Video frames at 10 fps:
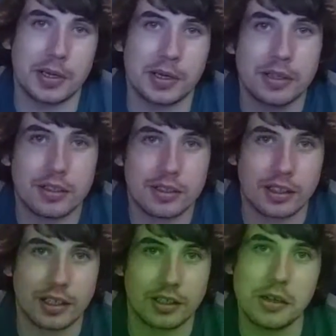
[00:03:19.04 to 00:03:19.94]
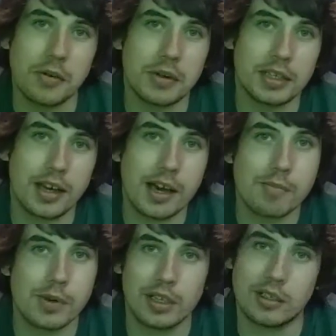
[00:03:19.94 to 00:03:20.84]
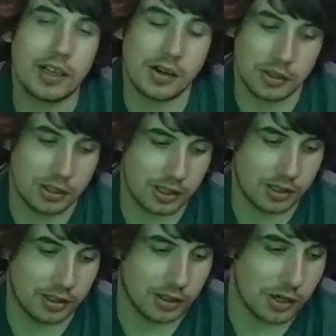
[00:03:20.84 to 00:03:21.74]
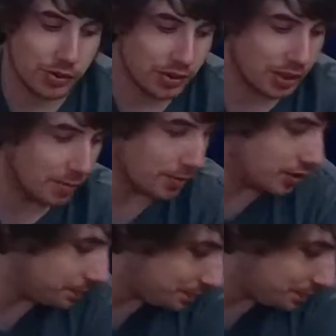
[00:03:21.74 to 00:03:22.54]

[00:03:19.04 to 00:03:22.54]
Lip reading: me, like, you don't need that, but now she knows it's coming.